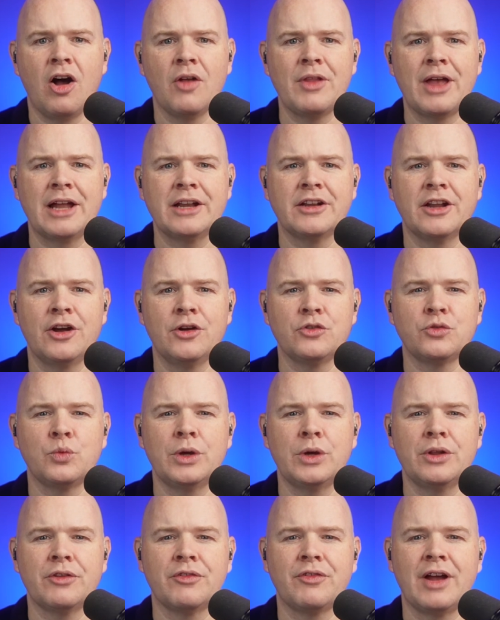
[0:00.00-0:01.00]
On that note,
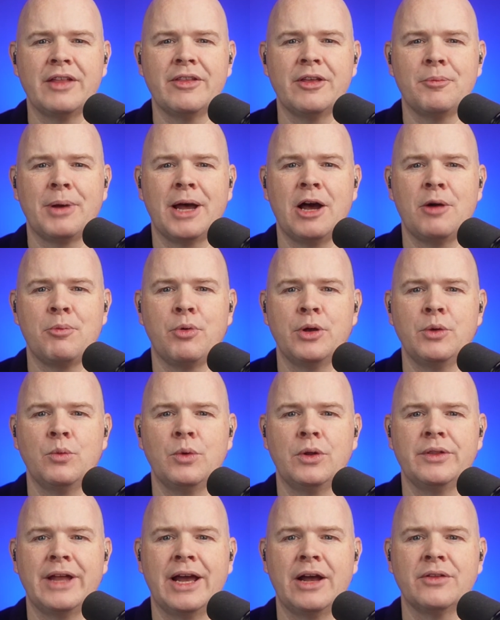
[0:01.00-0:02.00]
will the fact that PowerPoint
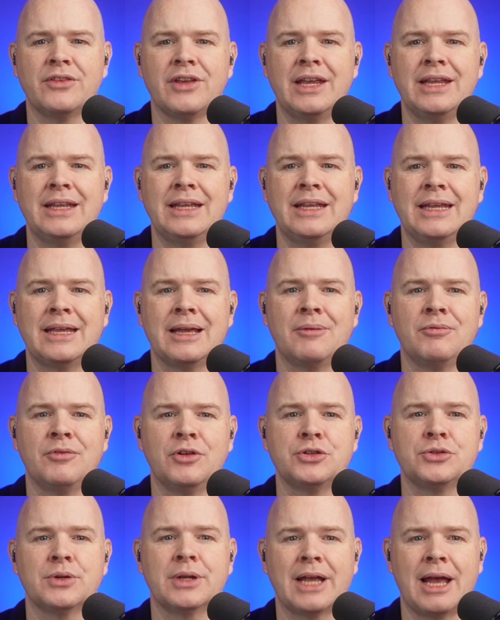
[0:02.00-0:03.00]
will now take Ecamm
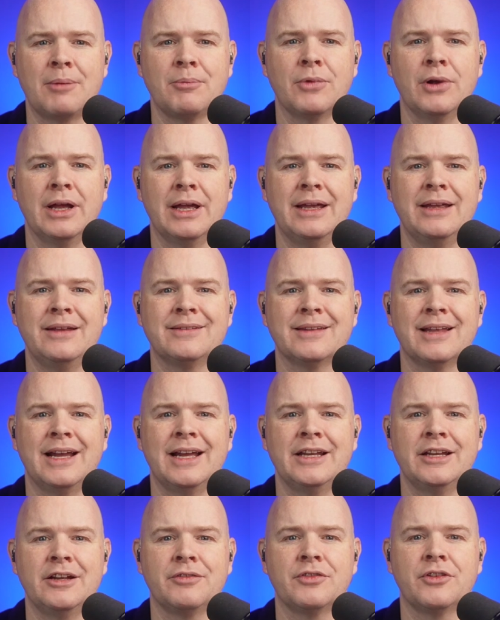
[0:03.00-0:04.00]
Virtual Camera, is
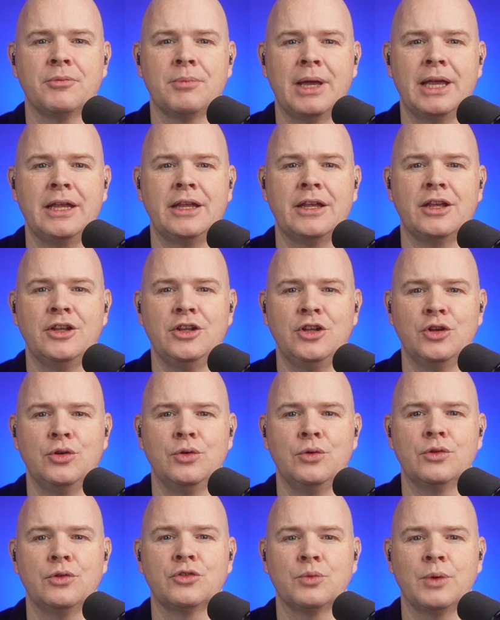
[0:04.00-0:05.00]
that enough to make
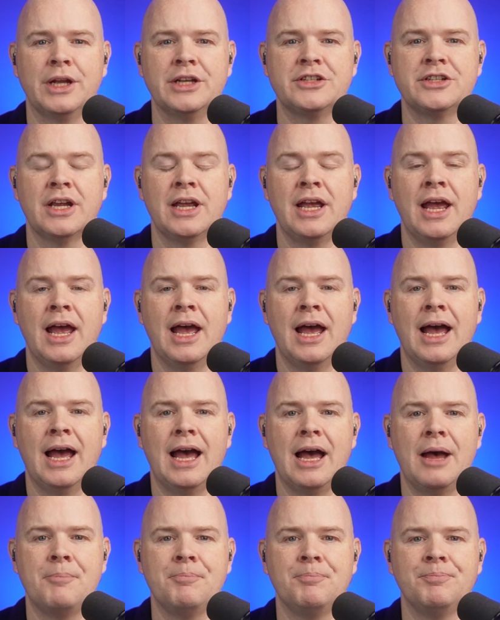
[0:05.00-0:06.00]
you switch?
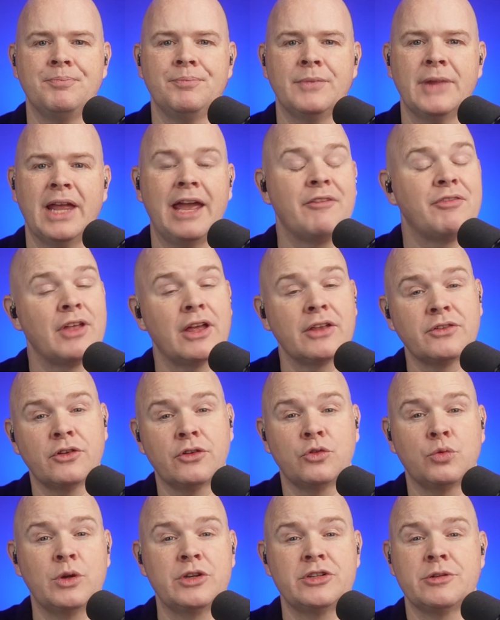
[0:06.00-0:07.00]
If that's
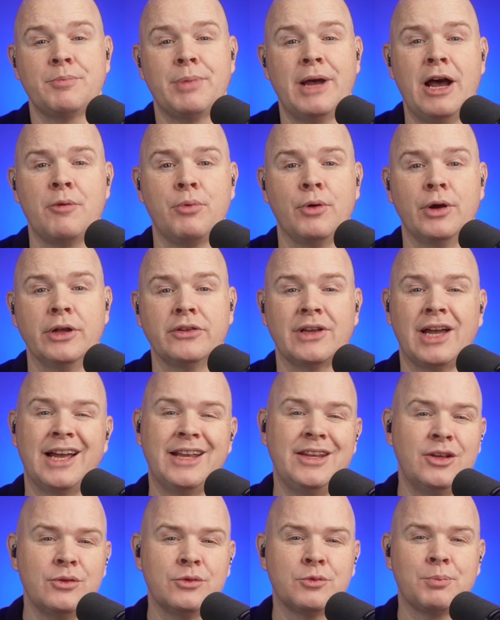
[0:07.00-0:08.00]
to switch to PowerPoint, I
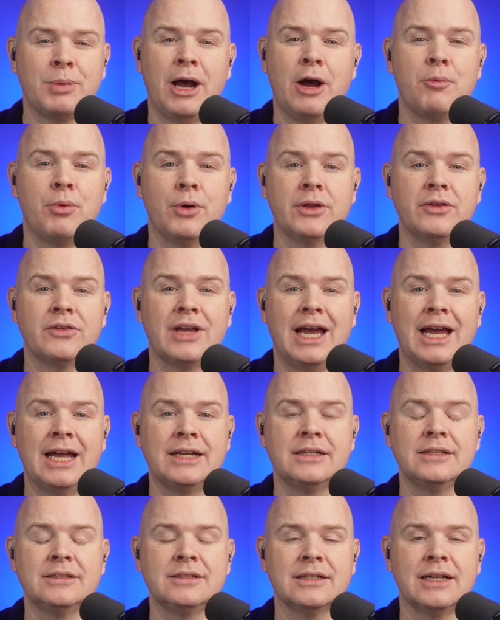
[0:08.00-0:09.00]
use PowerPoint
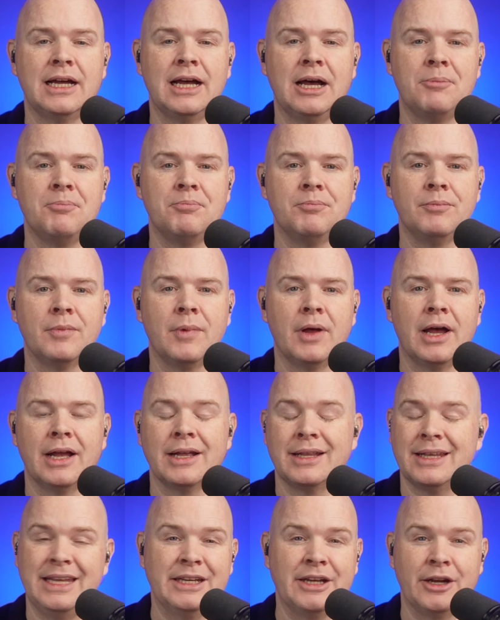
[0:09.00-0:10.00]
and
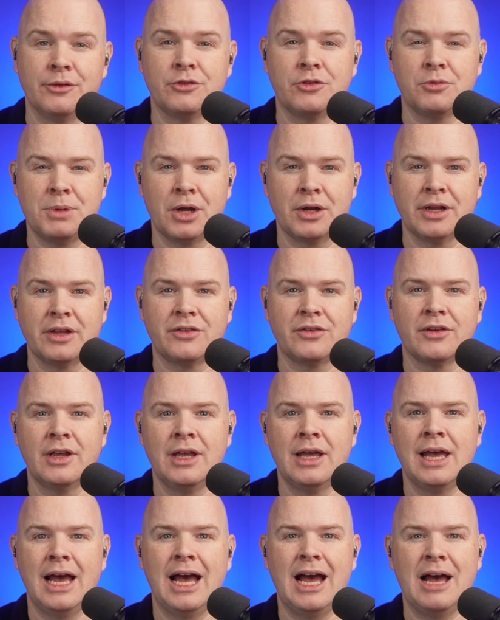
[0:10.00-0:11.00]
Keynote, to be honest.
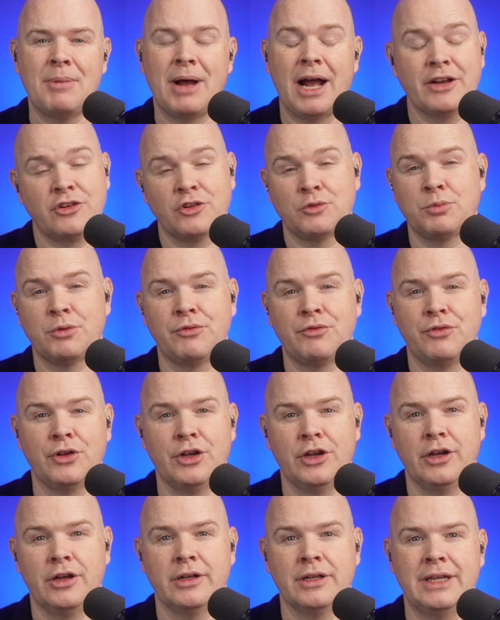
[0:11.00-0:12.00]
I just
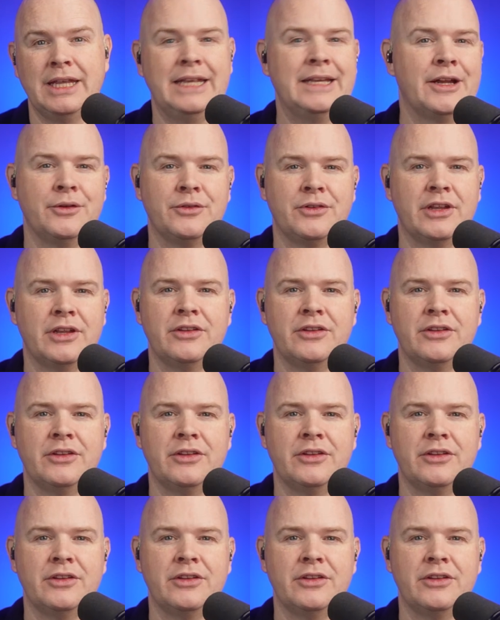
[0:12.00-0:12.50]
prefer Keynote.